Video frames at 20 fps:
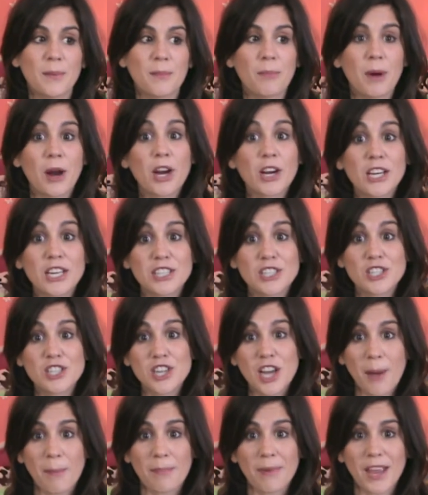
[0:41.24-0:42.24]
bargain
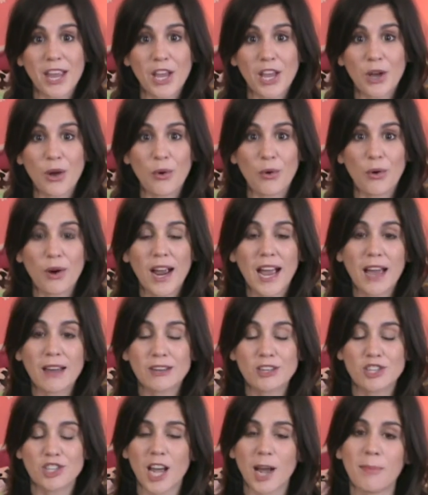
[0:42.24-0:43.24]
shopping or how
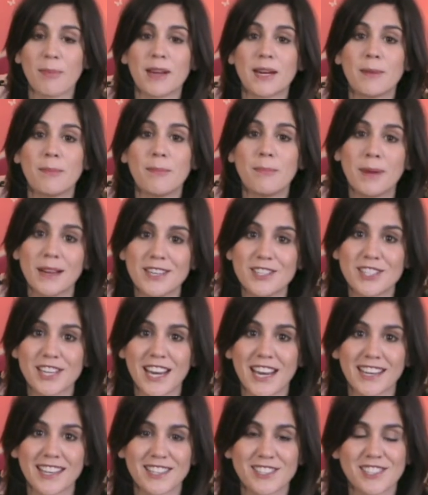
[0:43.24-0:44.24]
to shop on a
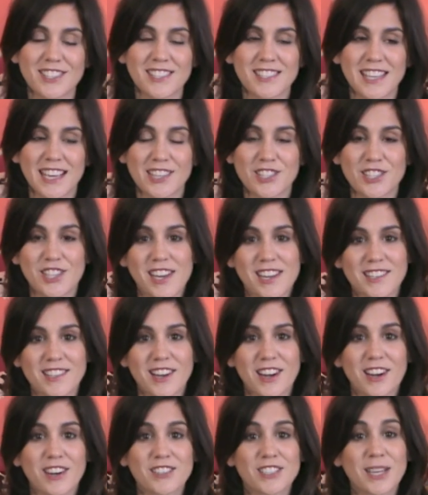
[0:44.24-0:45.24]
budget, because she says she has a
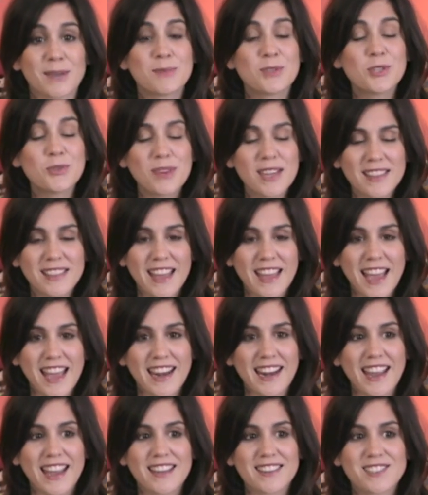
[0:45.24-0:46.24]
hard time doing
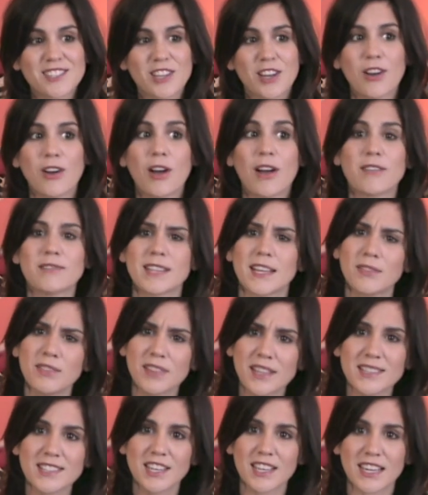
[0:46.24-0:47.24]
that. And so I was like,
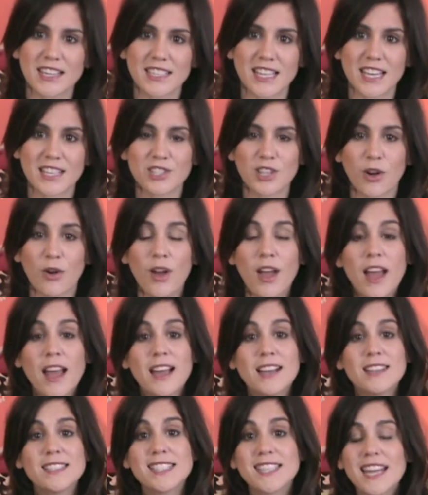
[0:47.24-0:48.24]
well, that's a good idea. So
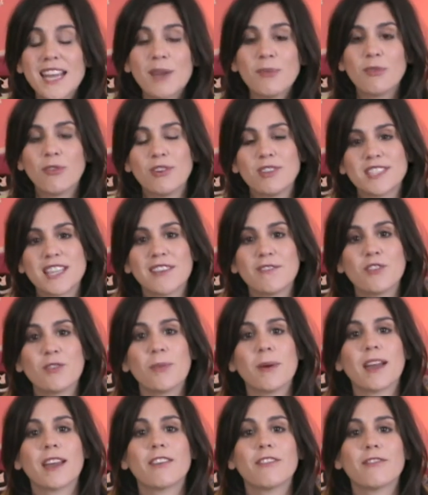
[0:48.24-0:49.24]
today I'm going to give
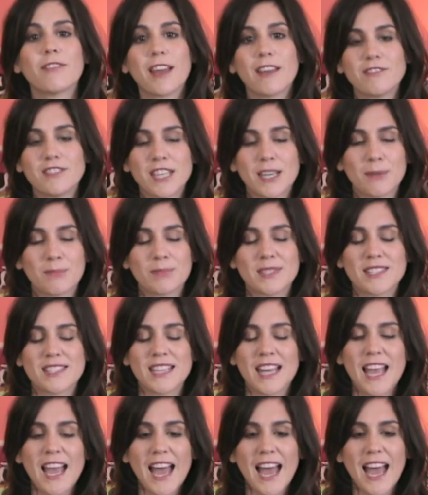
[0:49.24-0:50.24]
you my 5 tips